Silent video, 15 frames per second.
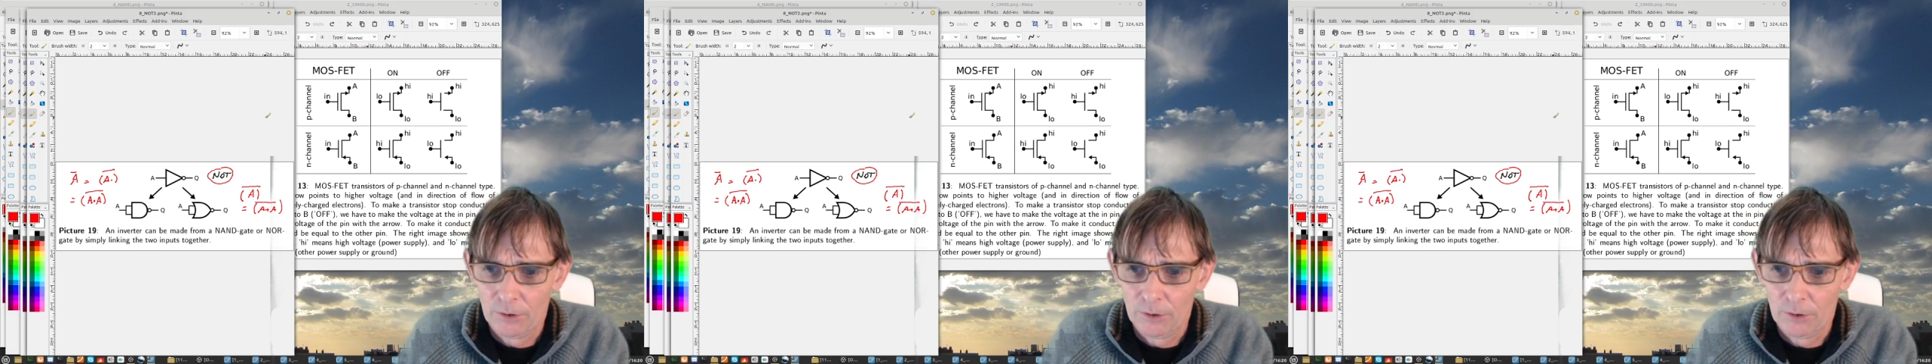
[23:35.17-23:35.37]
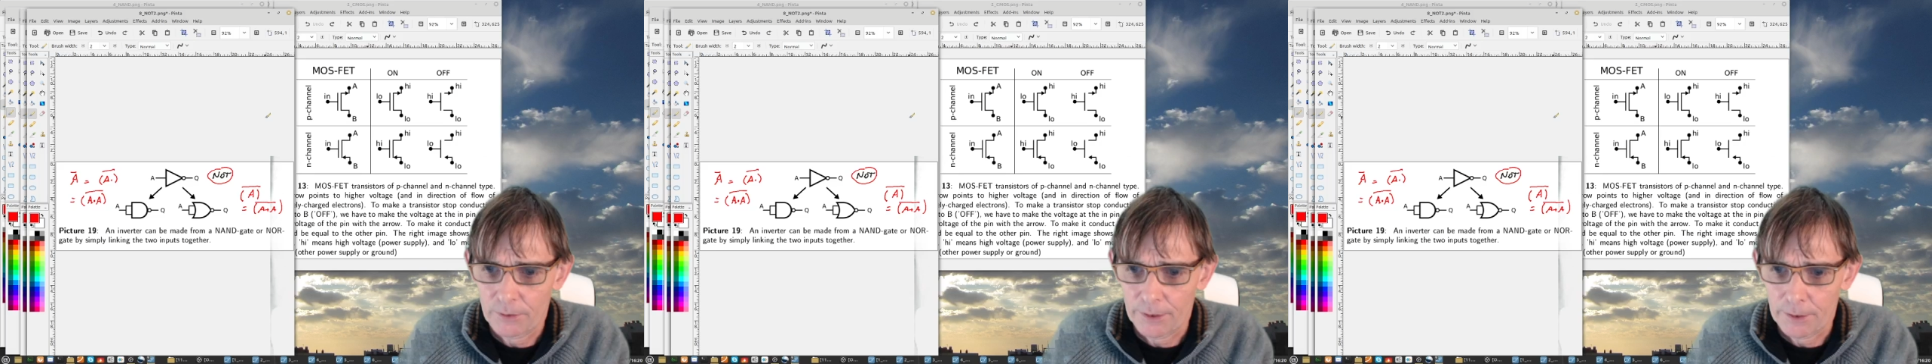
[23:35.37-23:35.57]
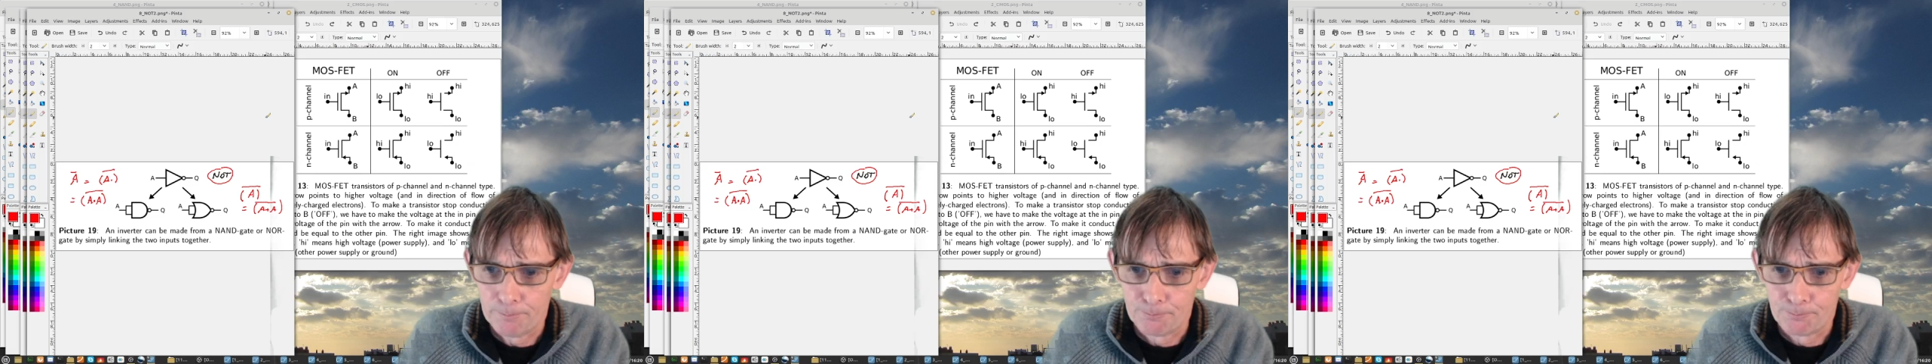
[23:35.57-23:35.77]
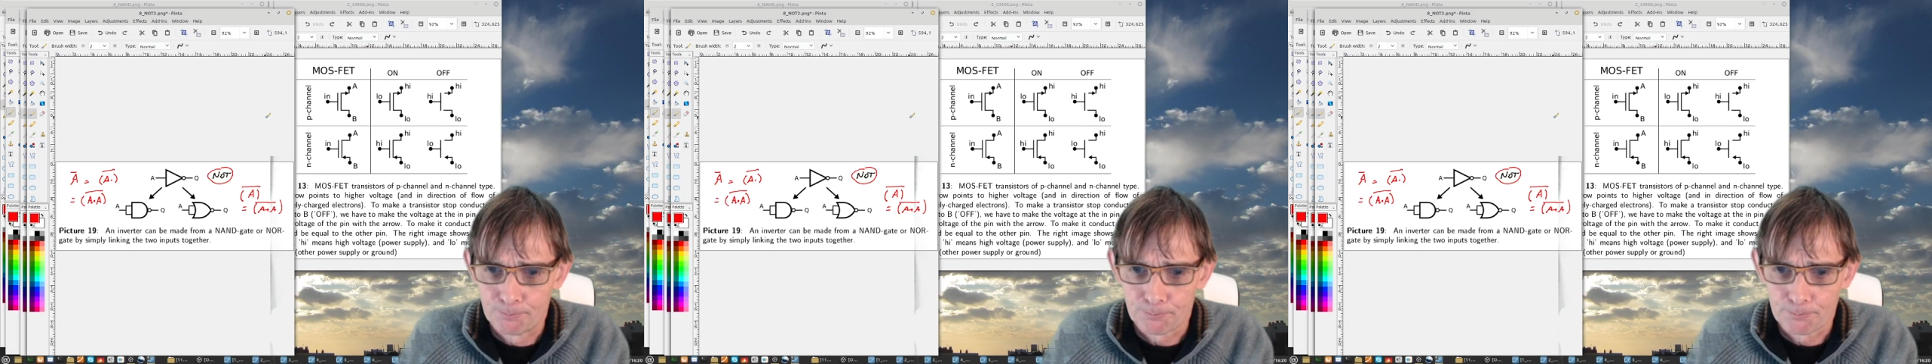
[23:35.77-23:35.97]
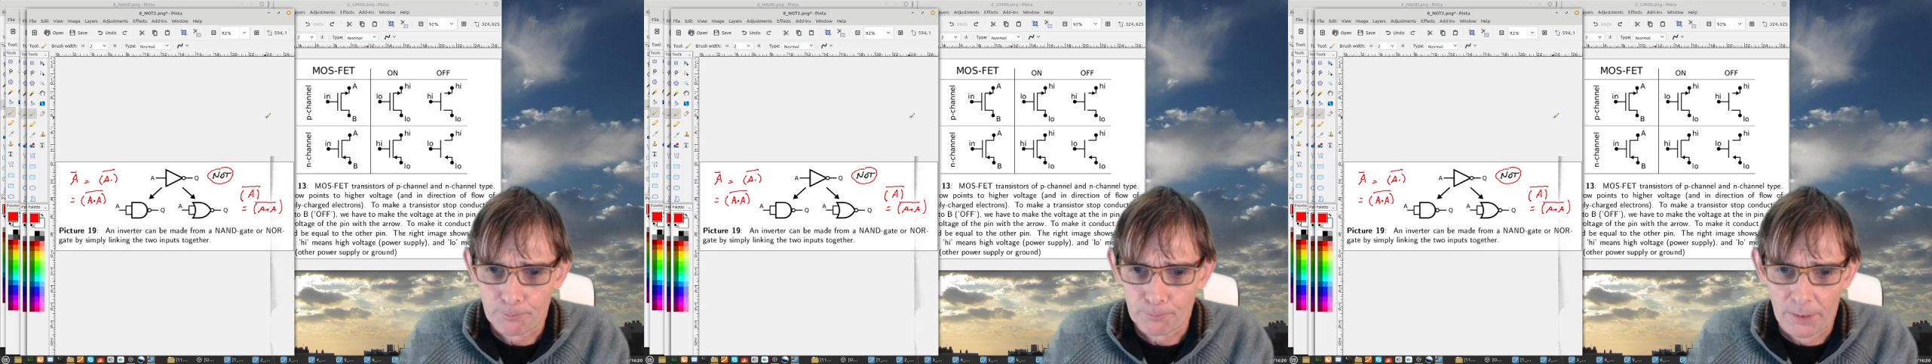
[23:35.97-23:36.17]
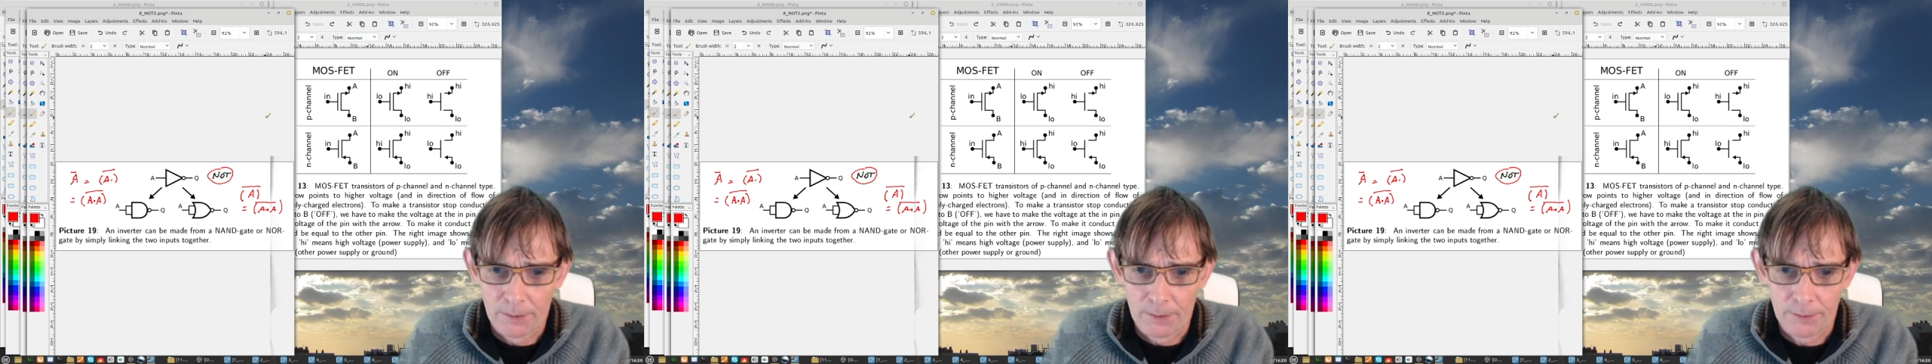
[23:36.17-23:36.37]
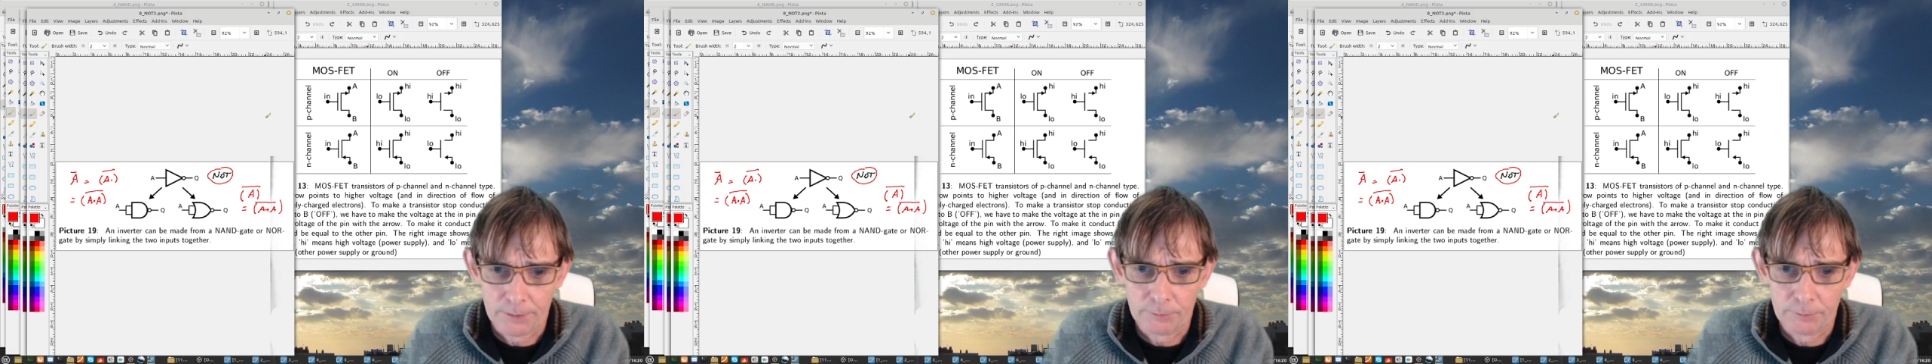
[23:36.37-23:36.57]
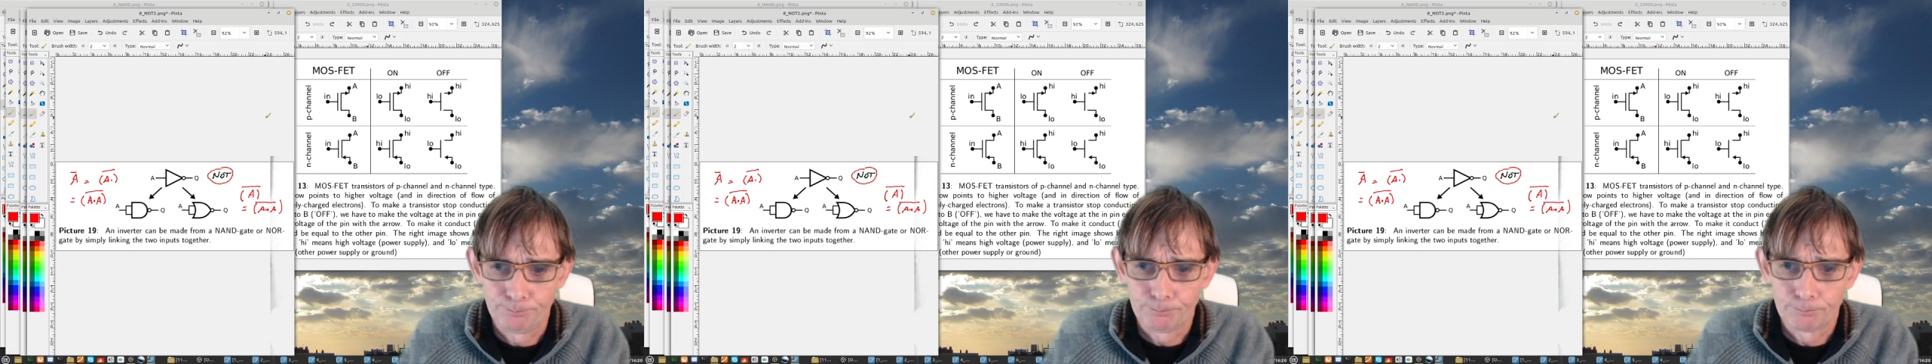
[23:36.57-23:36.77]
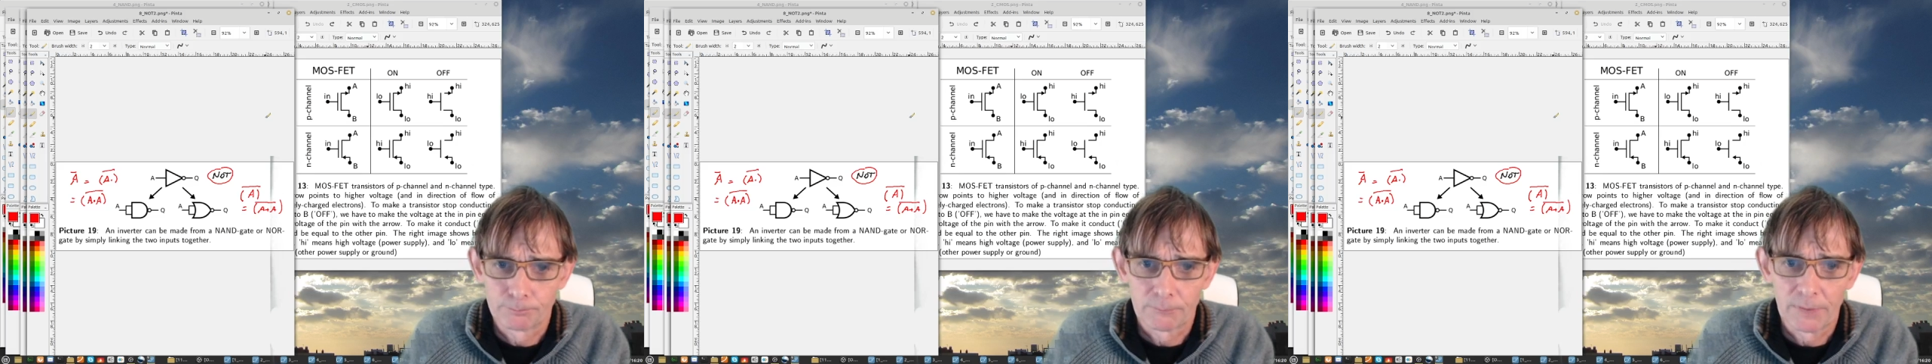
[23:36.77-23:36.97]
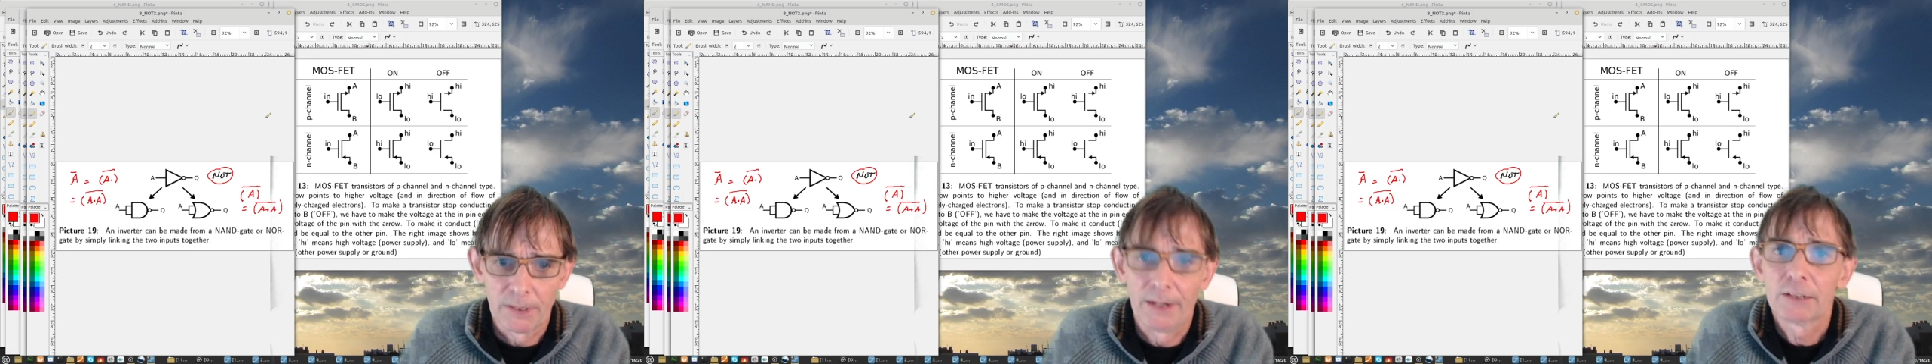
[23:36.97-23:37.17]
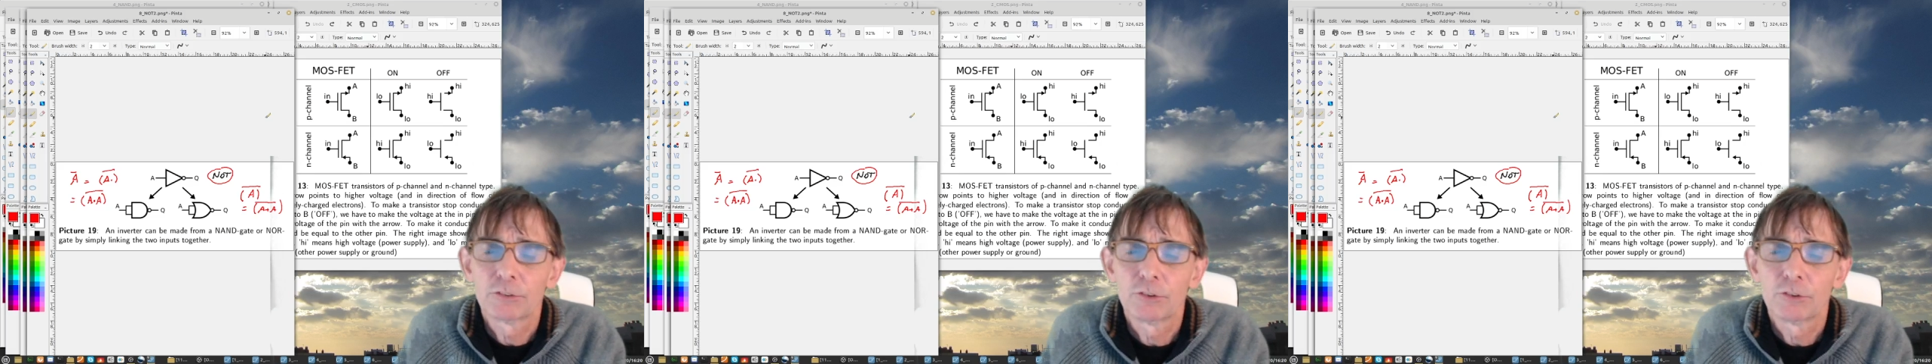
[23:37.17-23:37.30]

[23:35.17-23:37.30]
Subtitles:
Okay. And